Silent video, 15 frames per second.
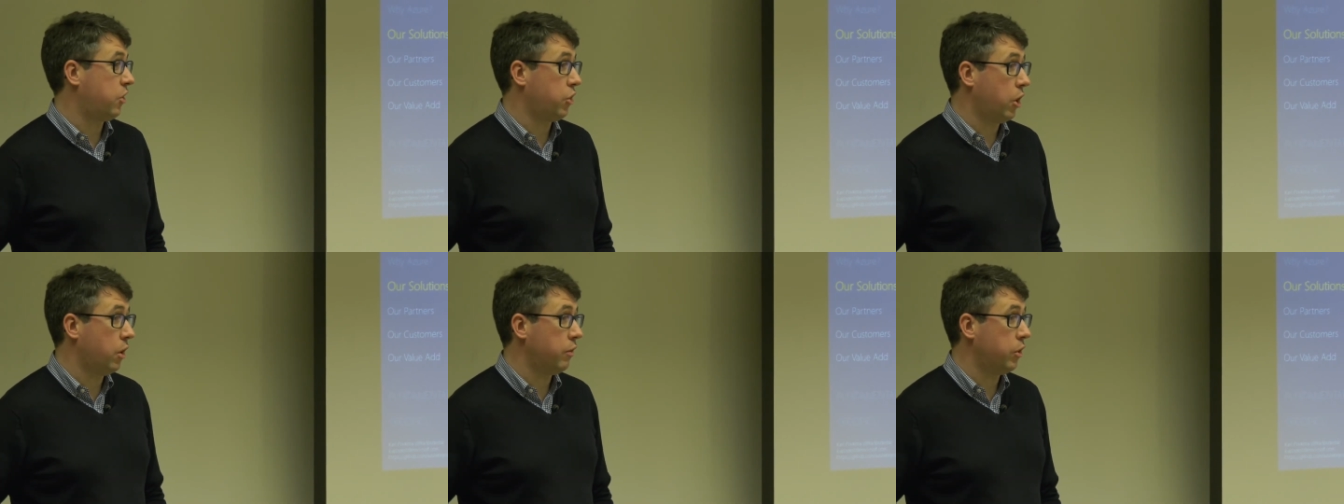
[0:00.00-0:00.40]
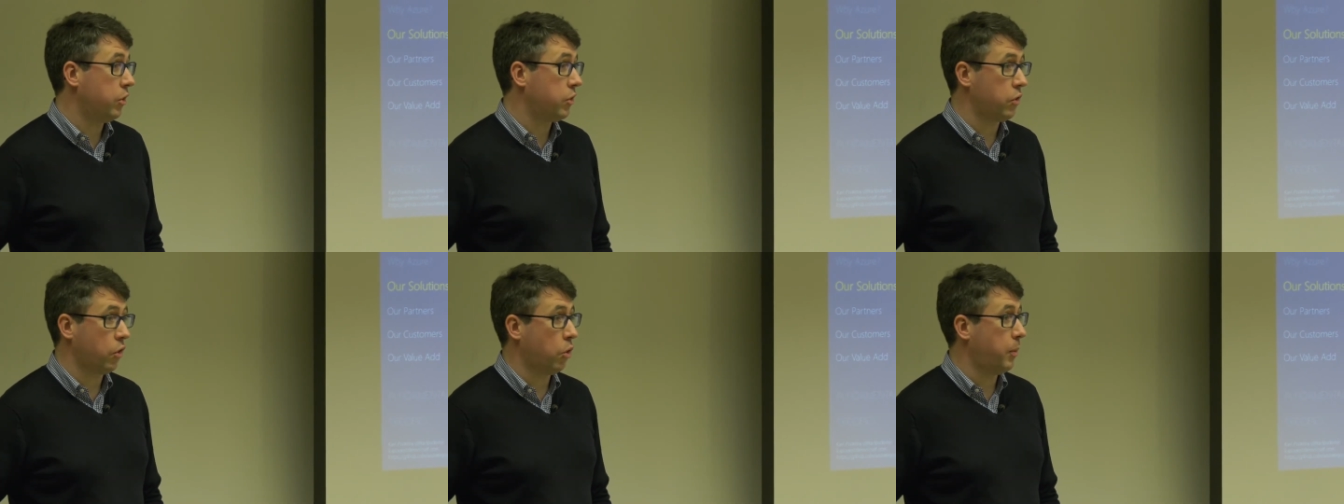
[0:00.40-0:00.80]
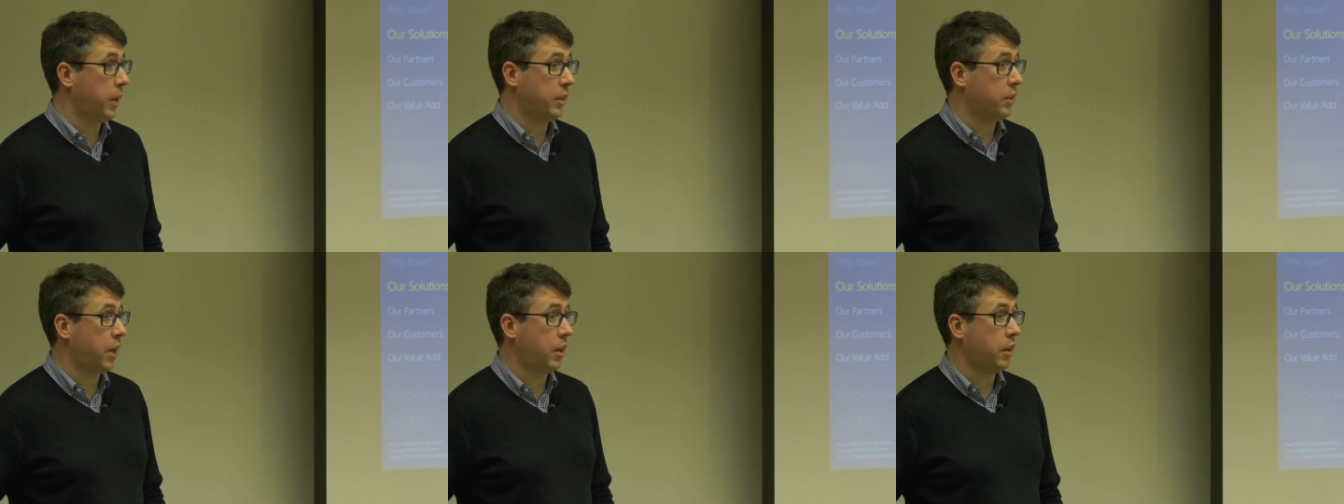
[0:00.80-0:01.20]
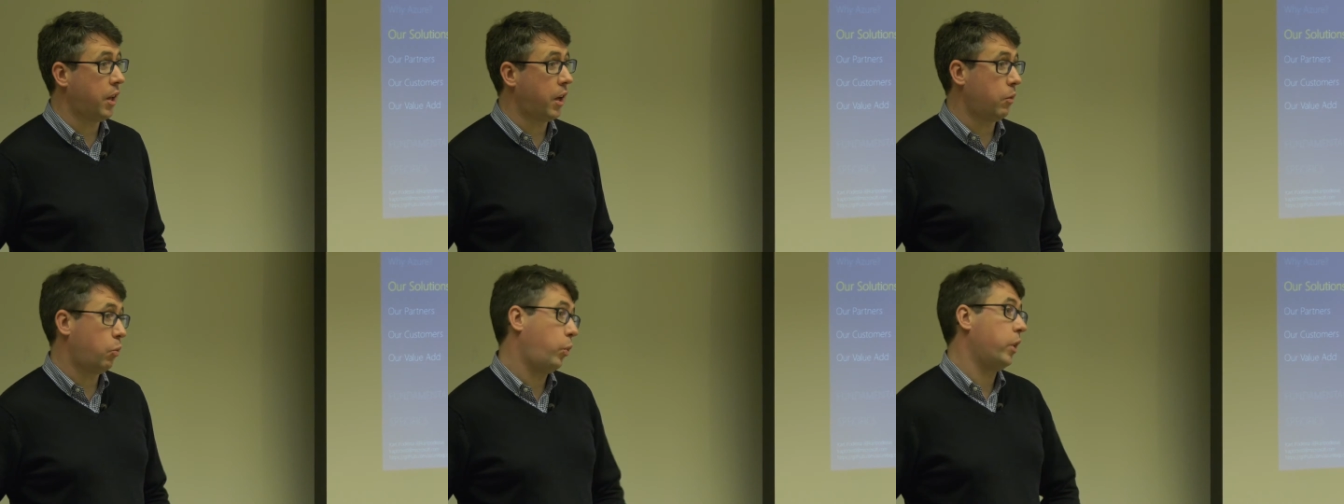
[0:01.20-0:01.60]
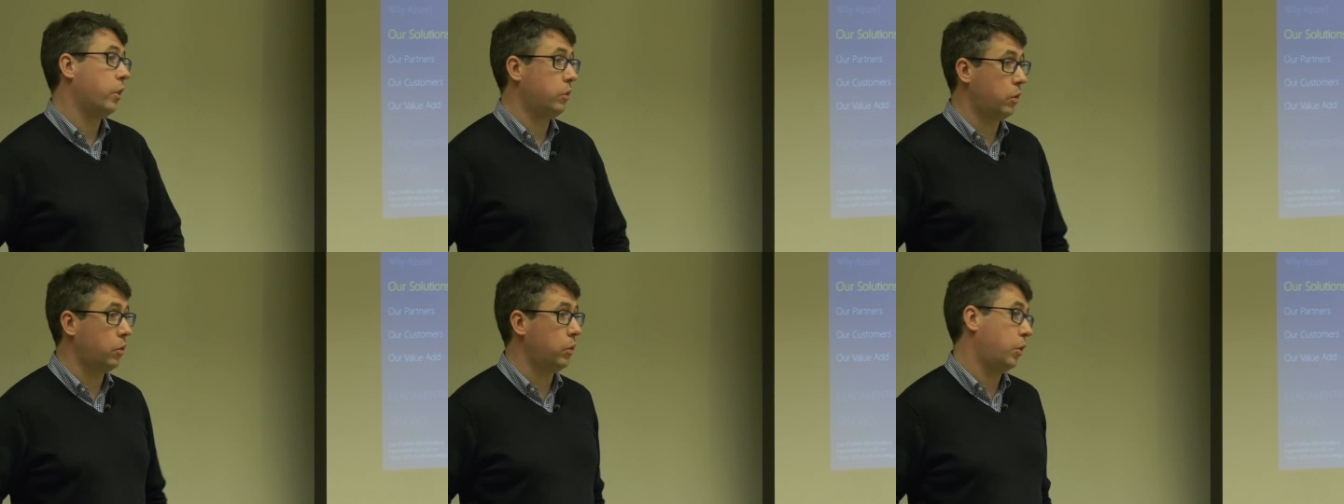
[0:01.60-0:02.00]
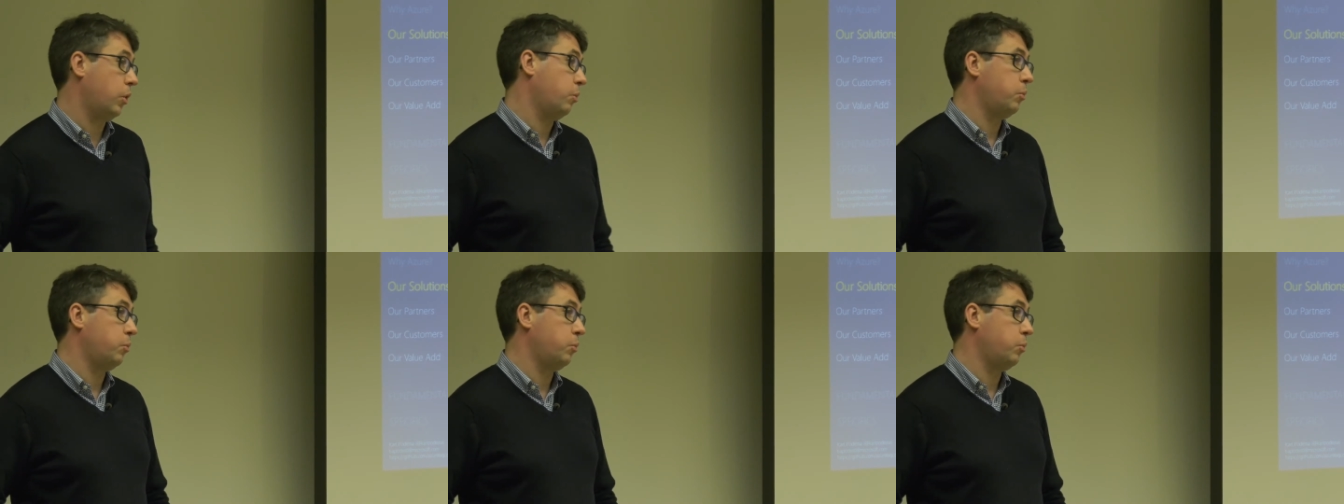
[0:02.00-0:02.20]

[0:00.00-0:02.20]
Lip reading: Alright? So